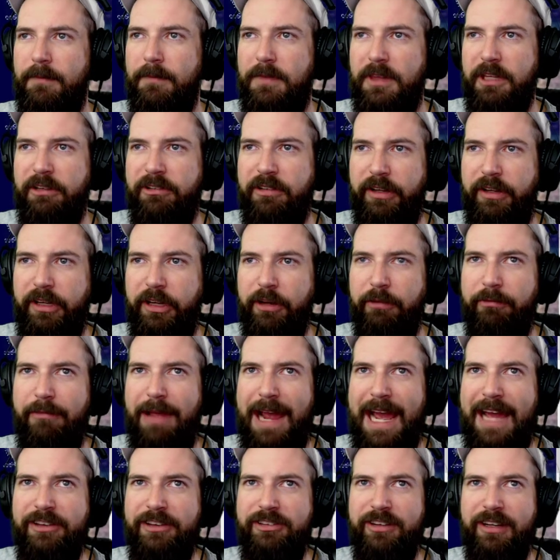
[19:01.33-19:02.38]
So your
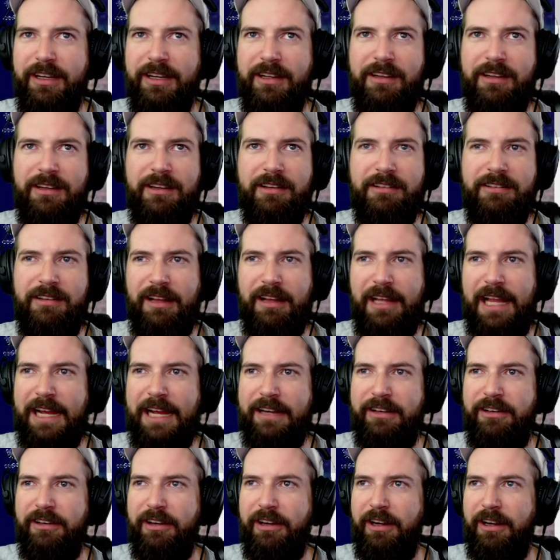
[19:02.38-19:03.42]
magic
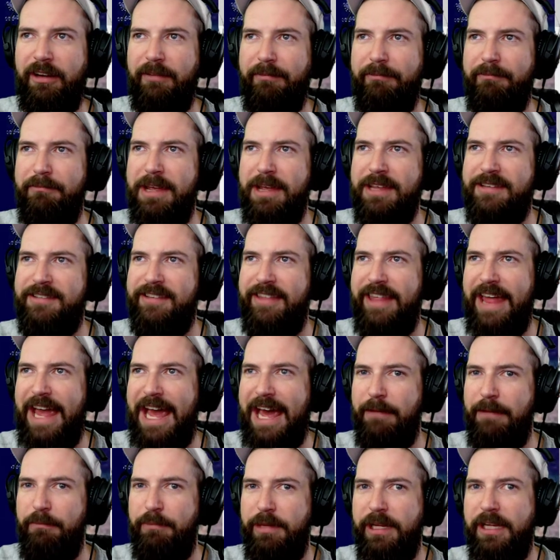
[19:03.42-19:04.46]
selector missed
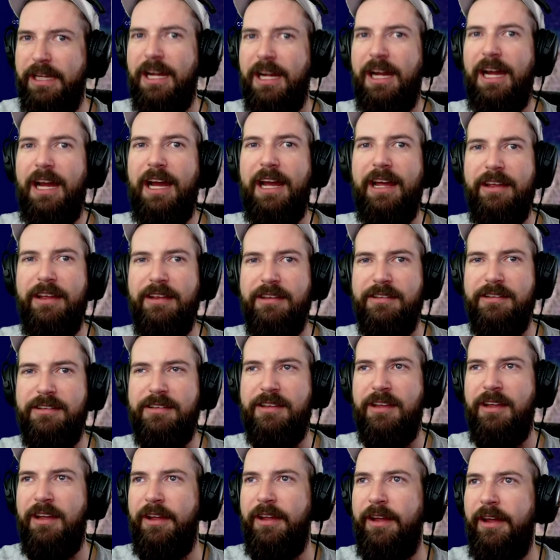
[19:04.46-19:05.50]
that because
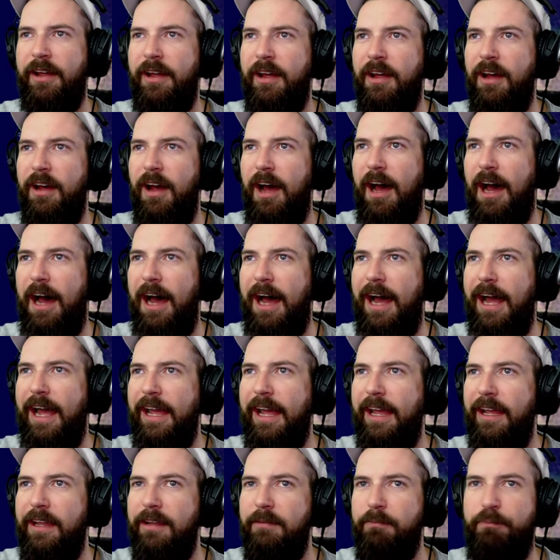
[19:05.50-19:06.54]

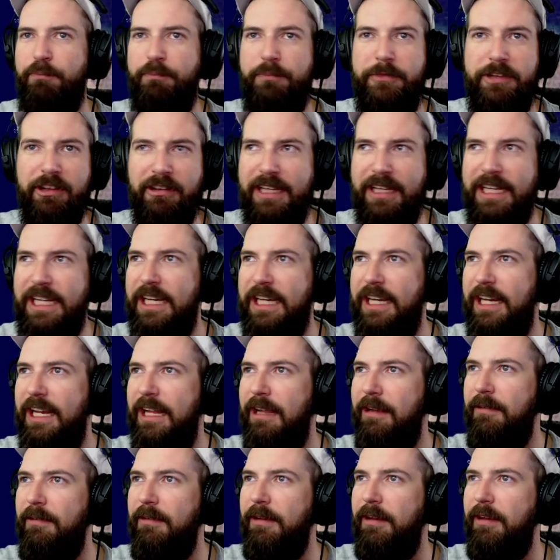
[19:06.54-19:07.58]
I deleted
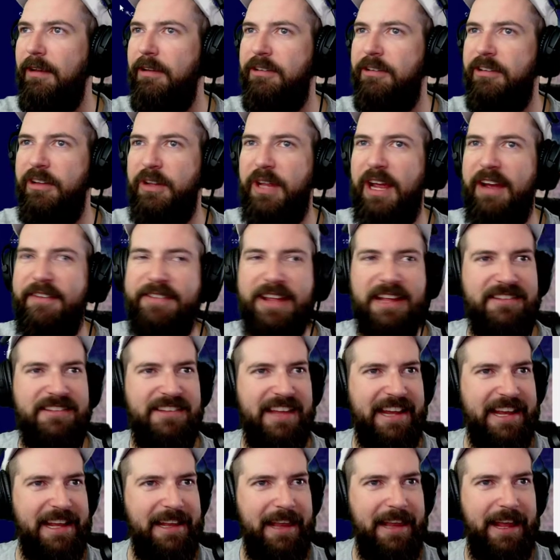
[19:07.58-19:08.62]
it. So you have that
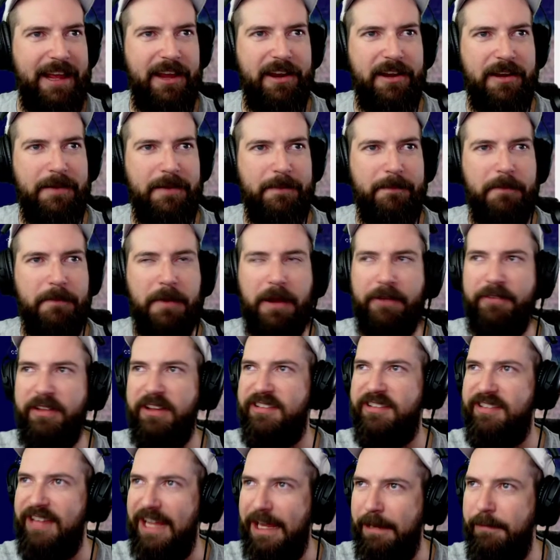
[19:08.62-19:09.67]
second layer of the
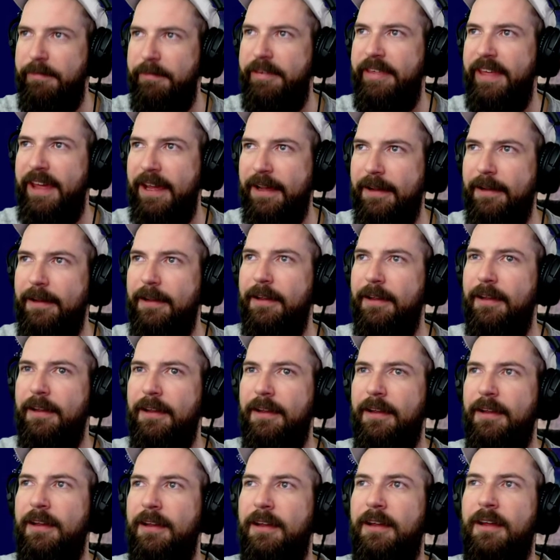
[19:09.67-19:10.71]
same thing,
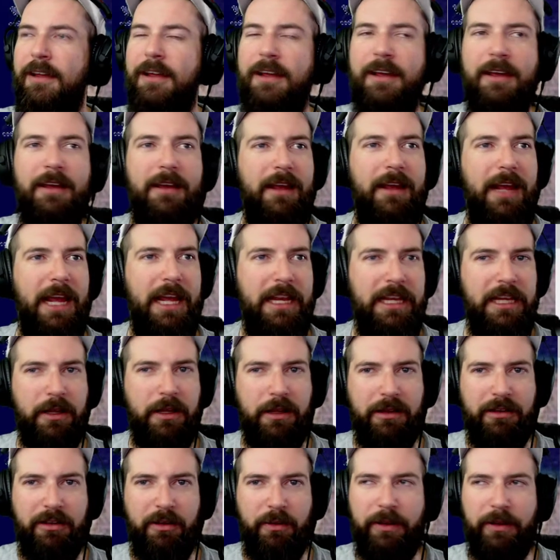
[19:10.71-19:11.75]
and you
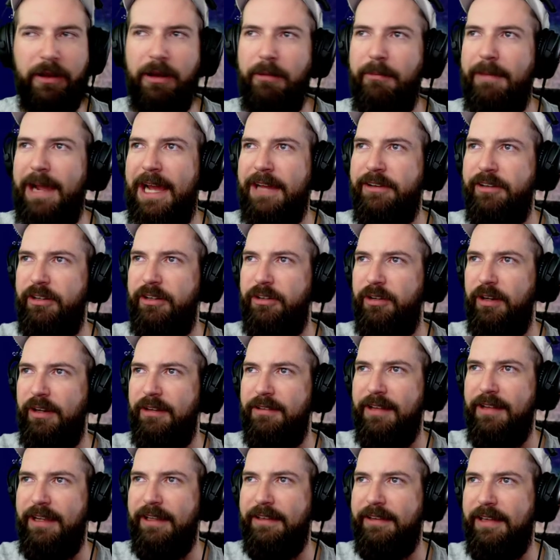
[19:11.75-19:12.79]
can do little magic tricks
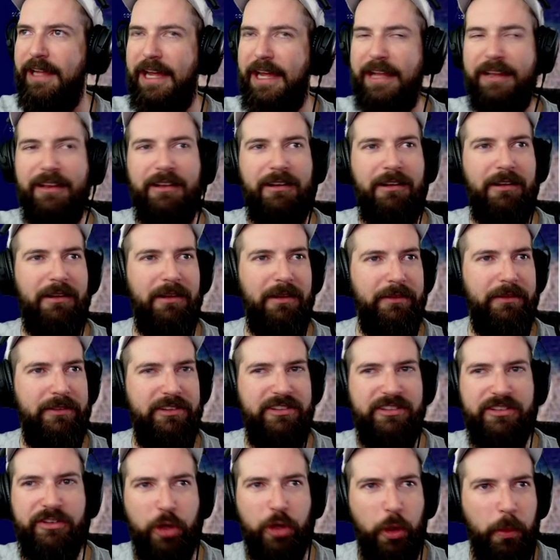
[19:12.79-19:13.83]
like that, little
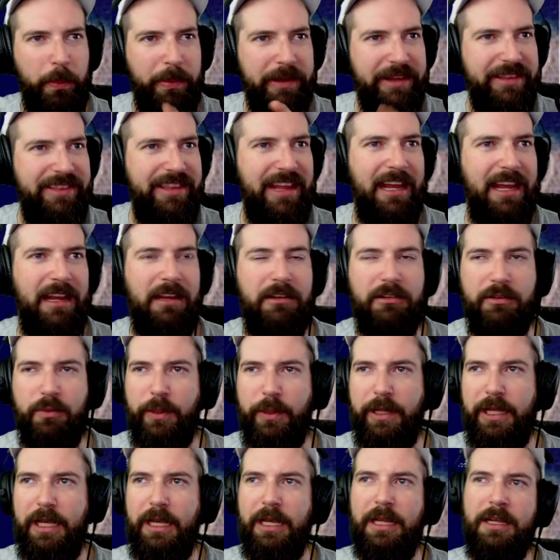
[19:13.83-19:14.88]
stupid things
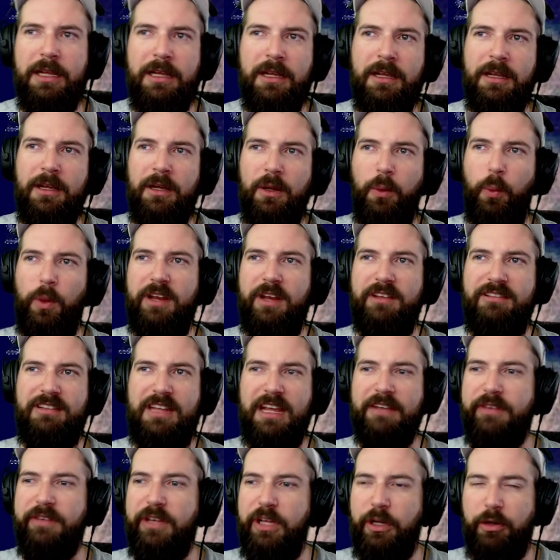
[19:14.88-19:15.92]
when it's
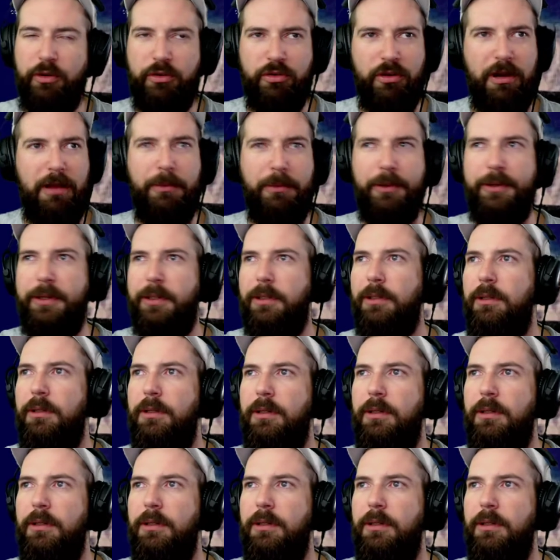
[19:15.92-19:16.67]
giving you trouble.